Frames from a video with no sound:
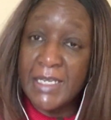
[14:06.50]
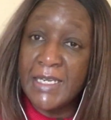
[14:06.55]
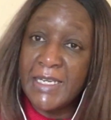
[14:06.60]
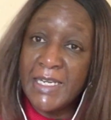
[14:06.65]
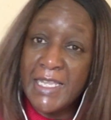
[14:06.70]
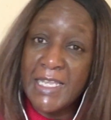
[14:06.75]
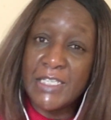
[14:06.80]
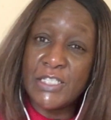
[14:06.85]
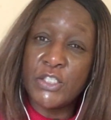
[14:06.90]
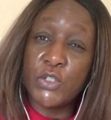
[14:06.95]
the
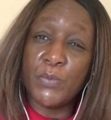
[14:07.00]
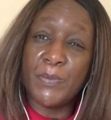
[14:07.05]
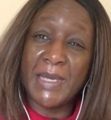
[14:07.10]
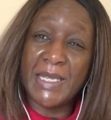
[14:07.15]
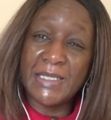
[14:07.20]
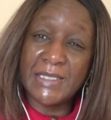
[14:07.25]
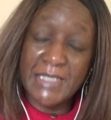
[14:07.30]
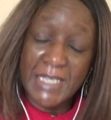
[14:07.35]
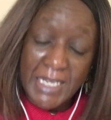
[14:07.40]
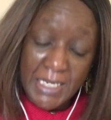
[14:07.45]
need to
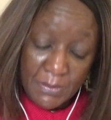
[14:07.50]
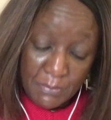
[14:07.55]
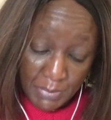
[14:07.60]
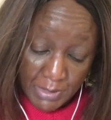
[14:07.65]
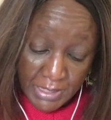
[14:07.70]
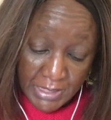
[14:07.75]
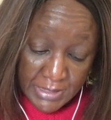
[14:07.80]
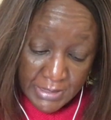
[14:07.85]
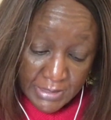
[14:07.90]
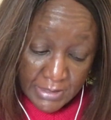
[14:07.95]
maintain
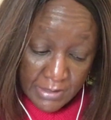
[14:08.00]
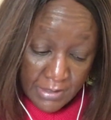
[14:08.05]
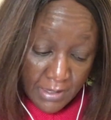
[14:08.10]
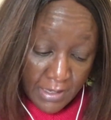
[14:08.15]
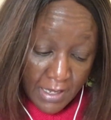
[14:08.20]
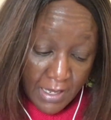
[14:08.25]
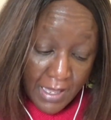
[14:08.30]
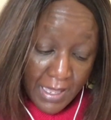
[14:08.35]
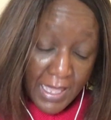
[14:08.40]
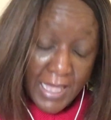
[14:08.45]
peace
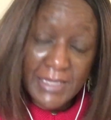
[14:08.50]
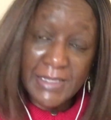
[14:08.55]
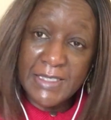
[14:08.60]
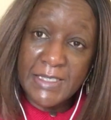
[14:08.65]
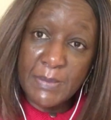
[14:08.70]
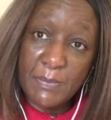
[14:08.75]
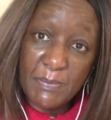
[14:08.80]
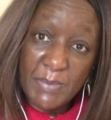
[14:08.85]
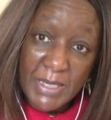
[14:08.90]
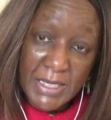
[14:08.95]
and
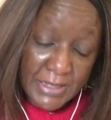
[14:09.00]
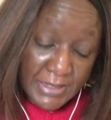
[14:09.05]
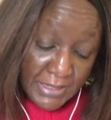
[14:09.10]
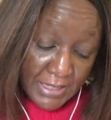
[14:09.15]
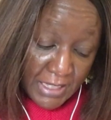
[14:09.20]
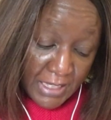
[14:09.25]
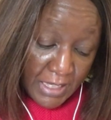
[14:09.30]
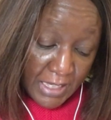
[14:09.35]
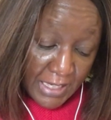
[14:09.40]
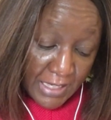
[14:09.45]

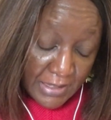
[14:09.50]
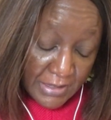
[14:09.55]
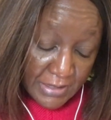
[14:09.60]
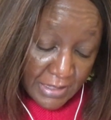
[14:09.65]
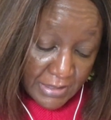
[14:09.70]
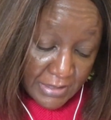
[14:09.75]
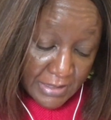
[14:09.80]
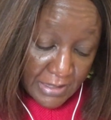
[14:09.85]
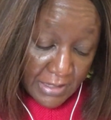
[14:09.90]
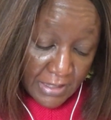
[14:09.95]
stability in
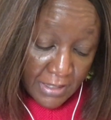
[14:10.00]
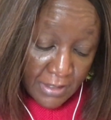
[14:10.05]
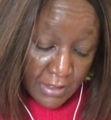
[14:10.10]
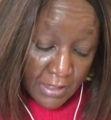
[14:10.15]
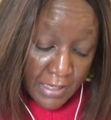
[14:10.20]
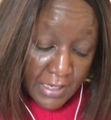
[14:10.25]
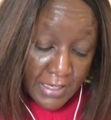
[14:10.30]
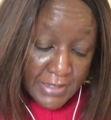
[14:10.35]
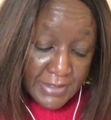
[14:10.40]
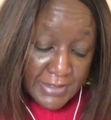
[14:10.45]
Tanzania,
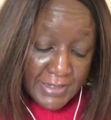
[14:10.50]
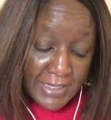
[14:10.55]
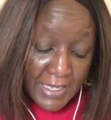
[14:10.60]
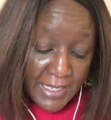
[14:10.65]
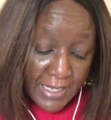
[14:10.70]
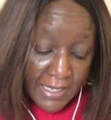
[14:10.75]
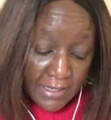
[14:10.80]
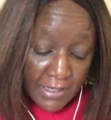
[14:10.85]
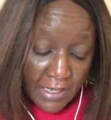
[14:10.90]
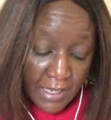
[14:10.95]

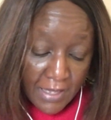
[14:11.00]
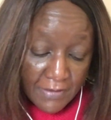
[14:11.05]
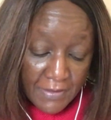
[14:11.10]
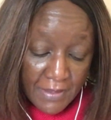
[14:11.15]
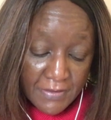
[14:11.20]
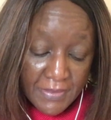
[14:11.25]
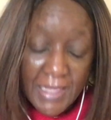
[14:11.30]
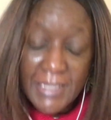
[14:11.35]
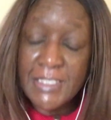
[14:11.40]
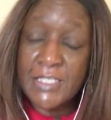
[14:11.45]
saying
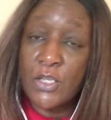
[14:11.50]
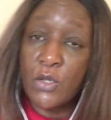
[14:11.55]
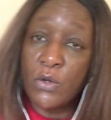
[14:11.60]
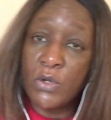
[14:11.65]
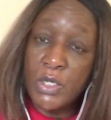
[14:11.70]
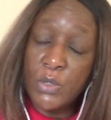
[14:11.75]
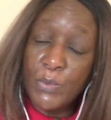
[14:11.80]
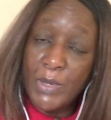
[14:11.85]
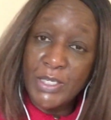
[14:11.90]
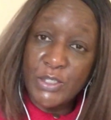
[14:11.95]
that that's the
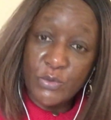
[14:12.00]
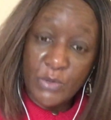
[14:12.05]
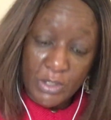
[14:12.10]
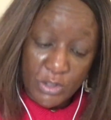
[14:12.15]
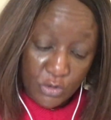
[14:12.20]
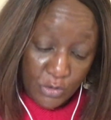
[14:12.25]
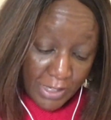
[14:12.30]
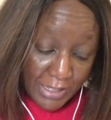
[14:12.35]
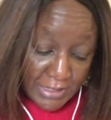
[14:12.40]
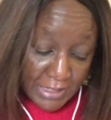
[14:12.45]
only way to
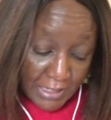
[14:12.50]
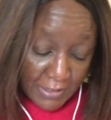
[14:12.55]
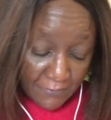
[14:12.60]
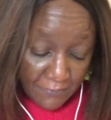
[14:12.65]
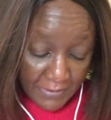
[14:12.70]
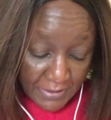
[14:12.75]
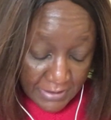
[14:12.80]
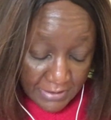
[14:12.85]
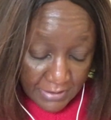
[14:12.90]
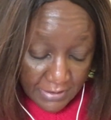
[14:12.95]
attract
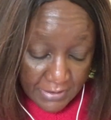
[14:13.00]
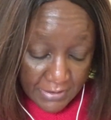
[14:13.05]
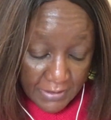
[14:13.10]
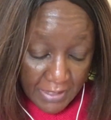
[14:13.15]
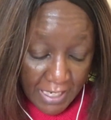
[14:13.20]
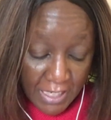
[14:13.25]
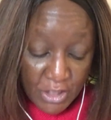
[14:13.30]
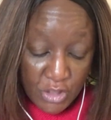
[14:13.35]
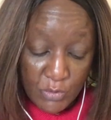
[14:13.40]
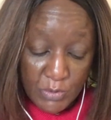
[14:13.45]
investors.
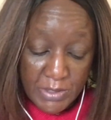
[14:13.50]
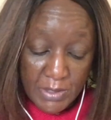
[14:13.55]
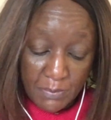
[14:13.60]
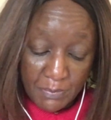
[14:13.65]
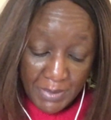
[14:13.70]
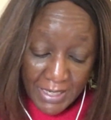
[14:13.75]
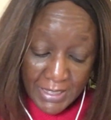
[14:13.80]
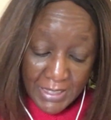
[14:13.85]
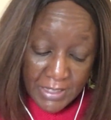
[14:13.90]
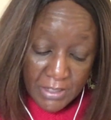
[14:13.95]
And she was
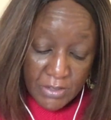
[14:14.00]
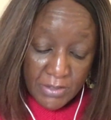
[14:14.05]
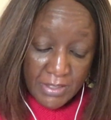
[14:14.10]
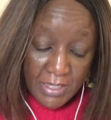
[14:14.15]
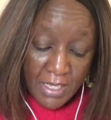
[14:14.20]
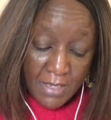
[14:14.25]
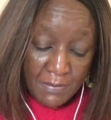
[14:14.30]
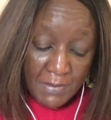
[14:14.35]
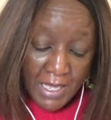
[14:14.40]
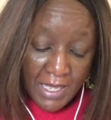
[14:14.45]
appealing to
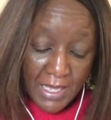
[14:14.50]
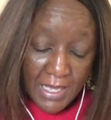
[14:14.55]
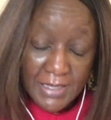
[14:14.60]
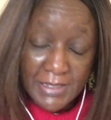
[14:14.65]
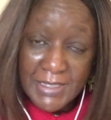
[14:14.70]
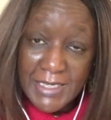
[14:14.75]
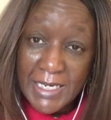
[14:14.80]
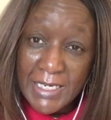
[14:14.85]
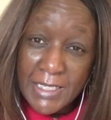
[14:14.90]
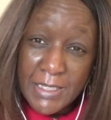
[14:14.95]
them
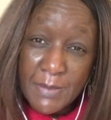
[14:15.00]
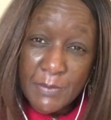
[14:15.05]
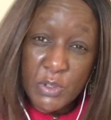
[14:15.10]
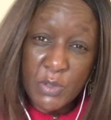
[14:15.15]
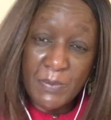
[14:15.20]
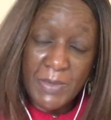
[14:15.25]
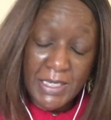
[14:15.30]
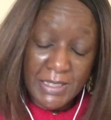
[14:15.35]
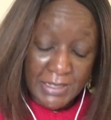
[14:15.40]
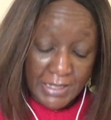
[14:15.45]
and telling them
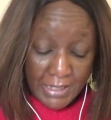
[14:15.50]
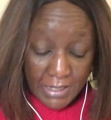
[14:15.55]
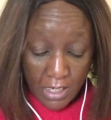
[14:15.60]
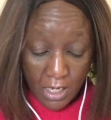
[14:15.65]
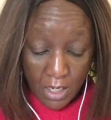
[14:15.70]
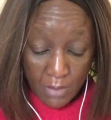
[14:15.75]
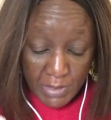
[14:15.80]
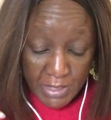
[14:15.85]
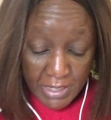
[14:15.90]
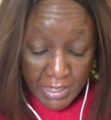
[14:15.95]
to maintain
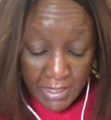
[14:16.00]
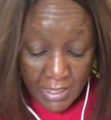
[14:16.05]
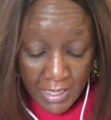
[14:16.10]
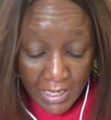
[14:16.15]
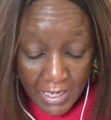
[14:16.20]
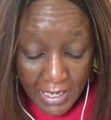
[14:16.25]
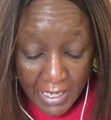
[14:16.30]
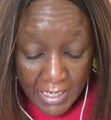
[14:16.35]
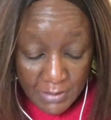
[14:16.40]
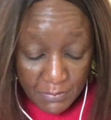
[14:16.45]
harmony
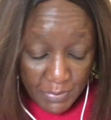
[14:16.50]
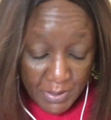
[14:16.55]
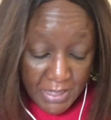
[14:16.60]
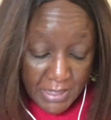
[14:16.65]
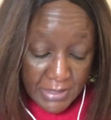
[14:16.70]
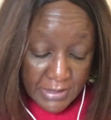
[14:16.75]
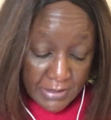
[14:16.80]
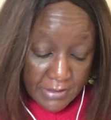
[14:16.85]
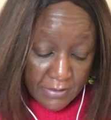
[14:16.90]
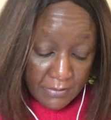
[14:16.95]
and
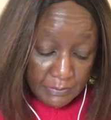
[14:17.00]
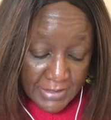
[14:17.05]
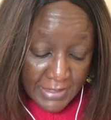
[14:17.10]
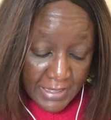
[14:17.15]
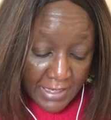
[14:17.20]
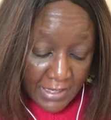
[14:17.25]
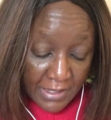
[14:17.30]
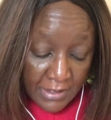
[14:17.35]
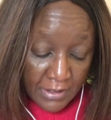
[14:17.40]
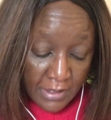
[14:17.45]
peace,
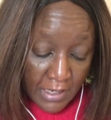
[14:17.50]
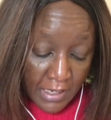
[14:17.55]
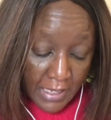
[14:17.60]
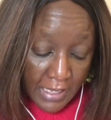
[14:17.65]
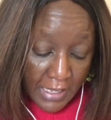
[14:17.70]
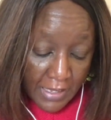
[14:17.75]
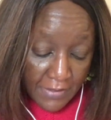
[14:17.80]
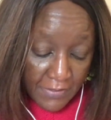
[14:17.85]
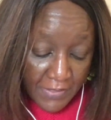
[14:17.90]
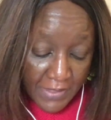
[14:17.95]
saying
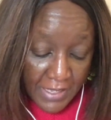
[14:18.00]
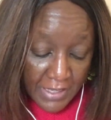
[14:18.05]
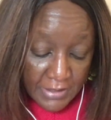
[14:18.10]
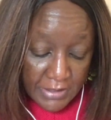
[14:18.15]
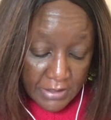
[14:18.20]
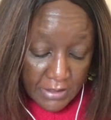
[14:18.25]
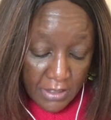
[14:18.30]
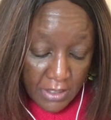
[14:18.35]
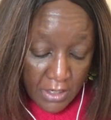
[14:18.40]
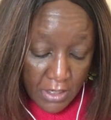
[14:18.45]

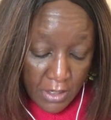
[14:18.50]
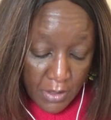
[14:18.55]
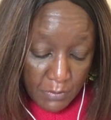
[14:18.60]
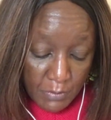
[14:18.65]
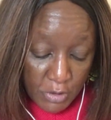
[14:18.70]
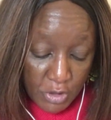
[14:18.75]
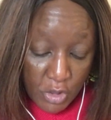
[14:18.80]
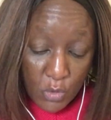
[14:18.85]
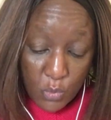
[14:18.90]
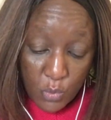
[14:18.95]
that
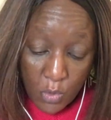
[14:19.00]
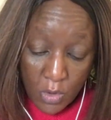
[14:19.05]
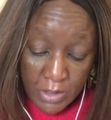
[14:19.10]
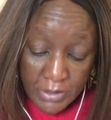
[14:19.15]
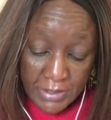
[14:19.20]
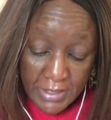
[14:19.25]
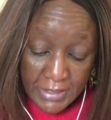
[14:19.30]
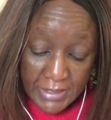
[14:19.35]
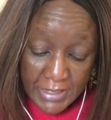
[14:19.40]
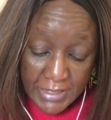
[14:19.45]
she
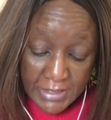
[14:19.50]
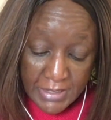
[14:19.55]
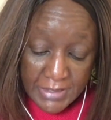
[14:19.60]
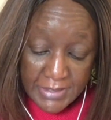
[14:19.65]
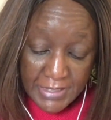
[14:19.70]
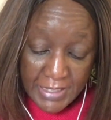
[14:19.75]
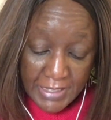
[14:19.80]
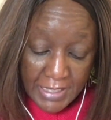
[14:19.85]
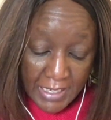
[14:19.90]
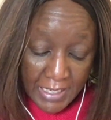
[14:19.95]
warned the
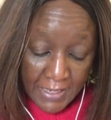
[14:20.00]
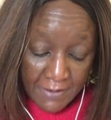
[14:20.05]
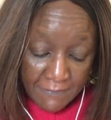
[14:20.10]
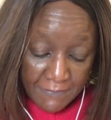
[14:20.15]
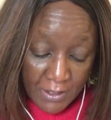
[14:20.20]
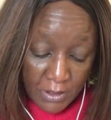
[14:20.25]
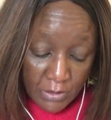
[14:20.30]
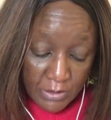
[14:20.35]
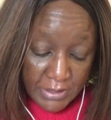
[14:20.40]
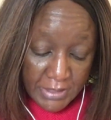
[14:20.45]
leaders that if
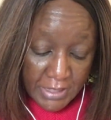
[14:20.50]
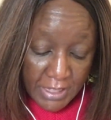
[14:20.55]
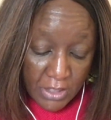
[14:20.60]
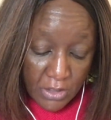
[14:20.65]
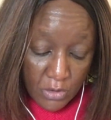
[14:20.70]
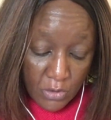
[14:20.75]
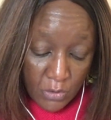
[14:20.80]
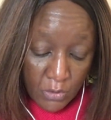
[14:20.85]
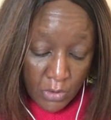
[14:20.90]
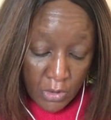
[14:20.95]
they
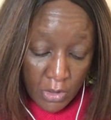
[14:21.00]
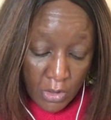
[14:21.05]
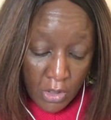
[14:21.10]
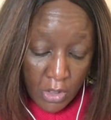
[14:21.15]
continue,